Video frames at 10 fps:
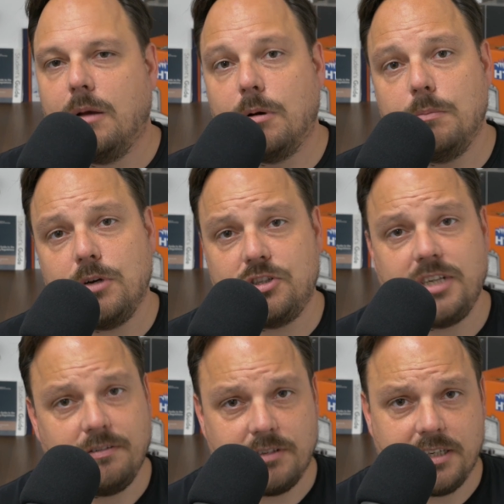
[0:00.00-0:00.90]
But most
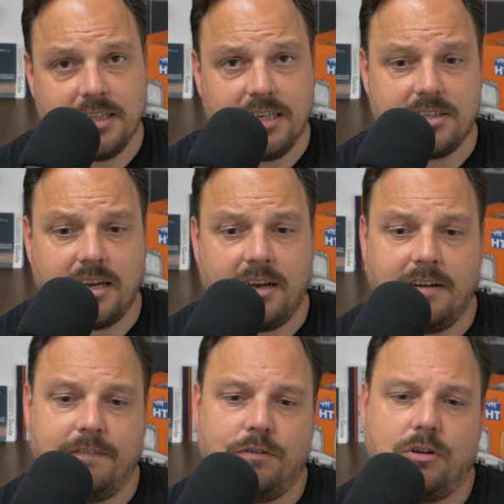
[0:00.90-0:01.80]
generally, these
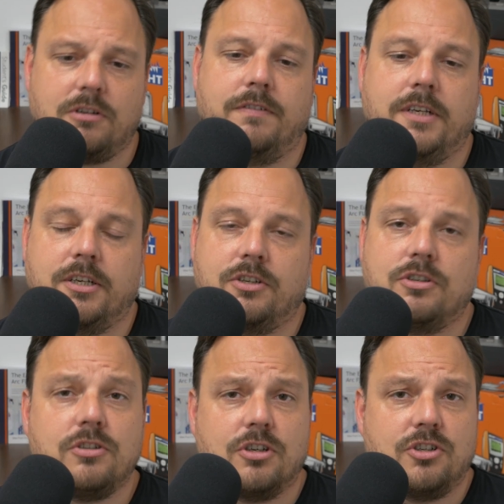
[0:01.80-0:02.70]
are vlogged videos
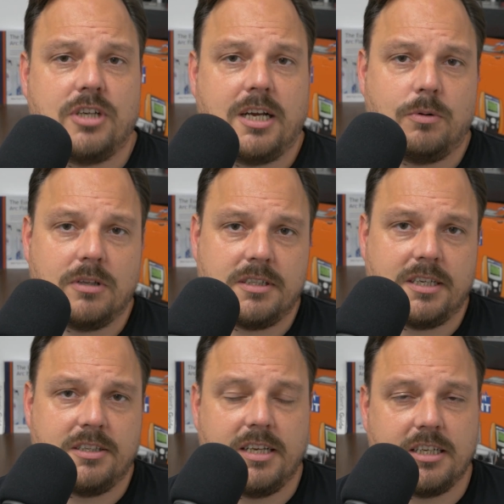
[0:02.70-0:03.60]
just to share what the
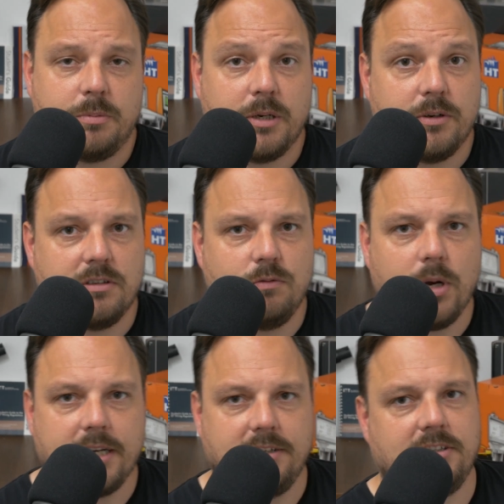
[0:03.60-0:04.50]
day-to-day experience of
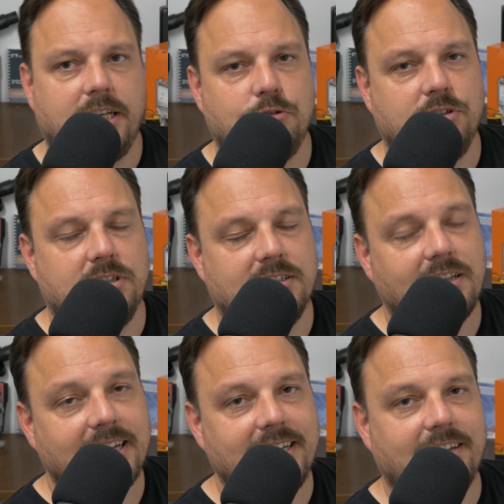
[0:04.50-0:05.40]
working as an electrician is
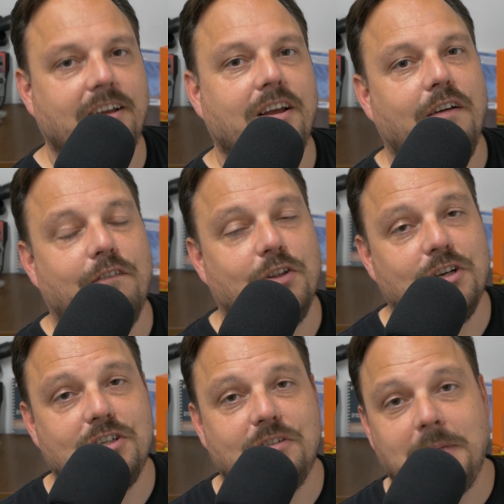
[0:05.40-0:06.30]
like. But
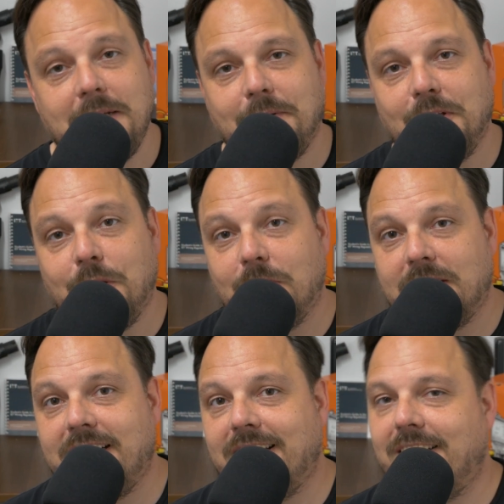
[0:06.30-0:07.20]
those of people who are
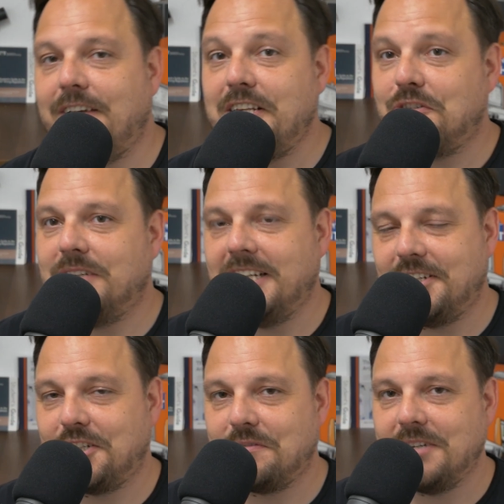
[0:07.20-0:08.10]
thinking of entering
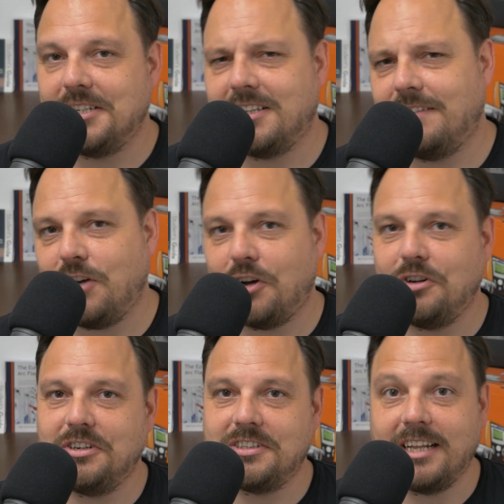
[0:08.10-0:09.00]
industry, so they've got an
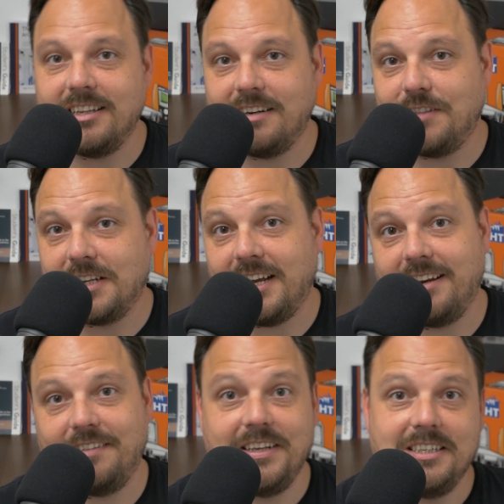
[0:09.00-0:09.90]
understanding of the
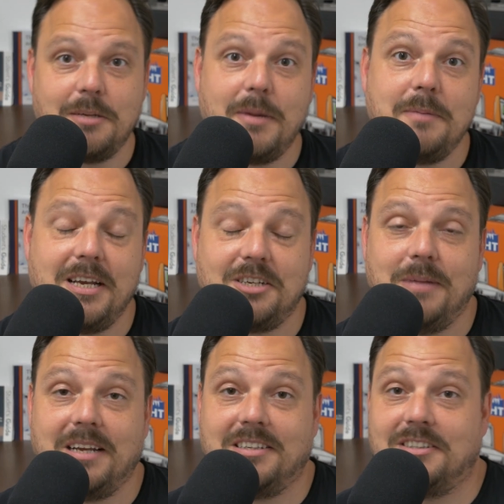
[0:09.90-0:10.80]
kind of things they might be
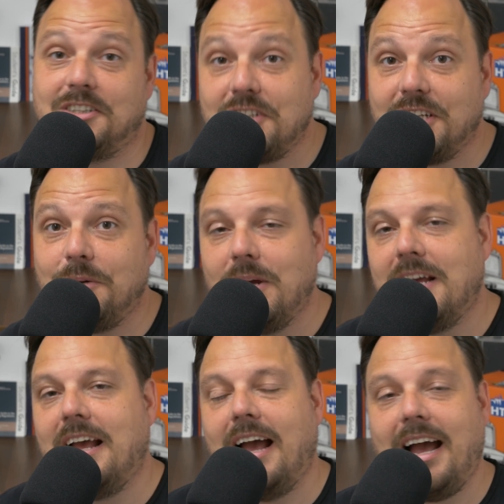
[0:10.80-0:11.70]
expected to do.
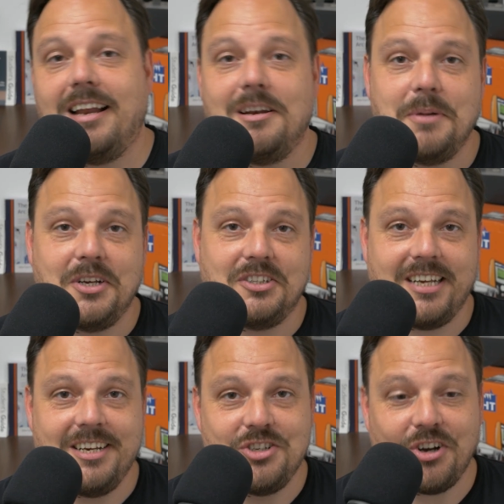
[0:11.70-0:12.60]
And because
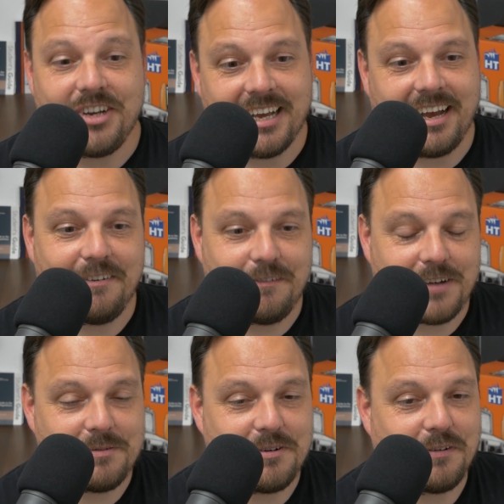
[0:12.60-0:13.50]
I enjoy it, I've
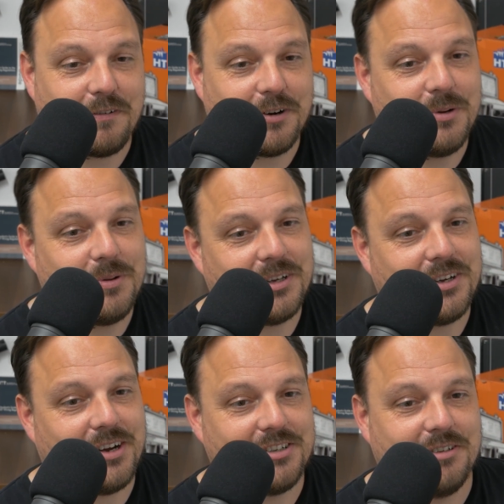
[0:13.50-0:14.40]
found through the
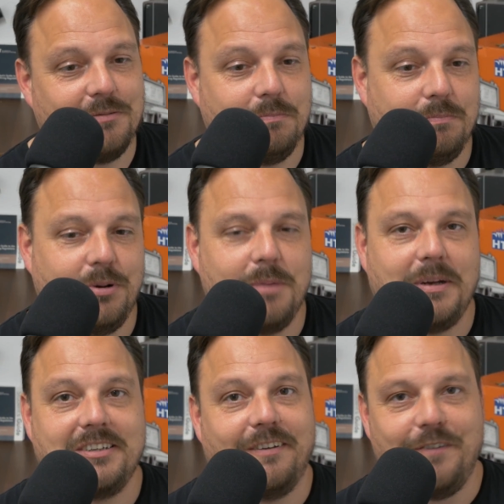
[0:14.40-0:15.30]
course of putting
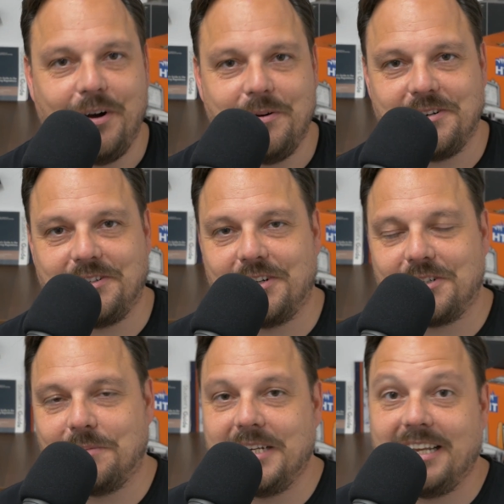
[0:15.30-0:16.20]
myself forward on
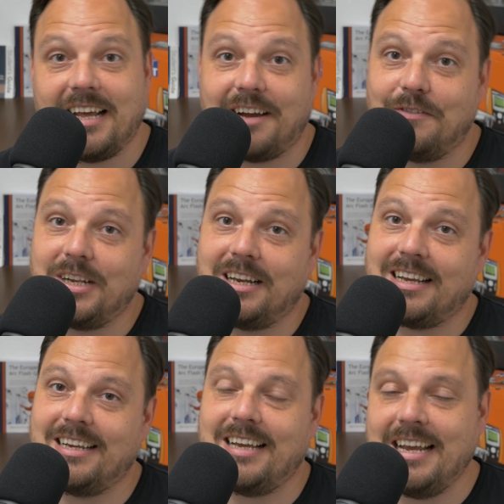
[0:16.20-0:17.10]
social media that I really
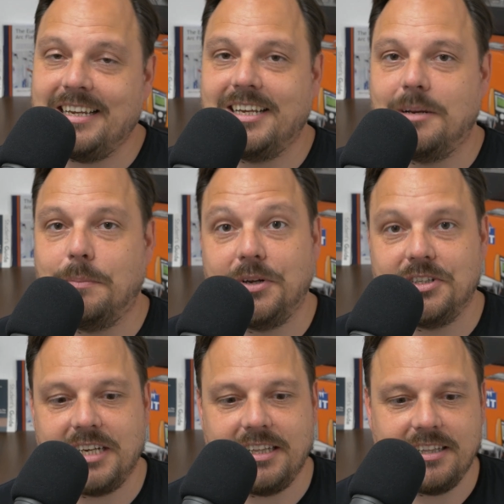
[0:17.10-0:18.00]
like editing and putting
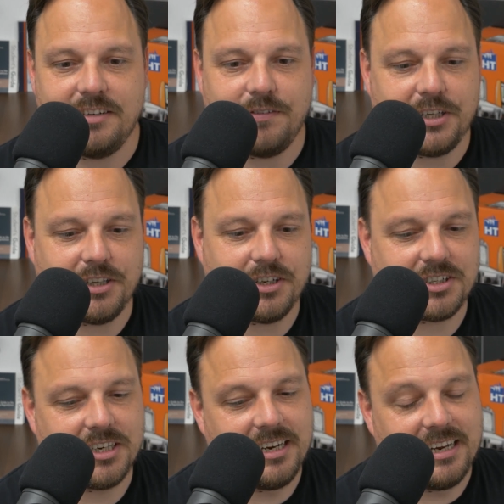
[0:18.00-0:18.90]
together these videos.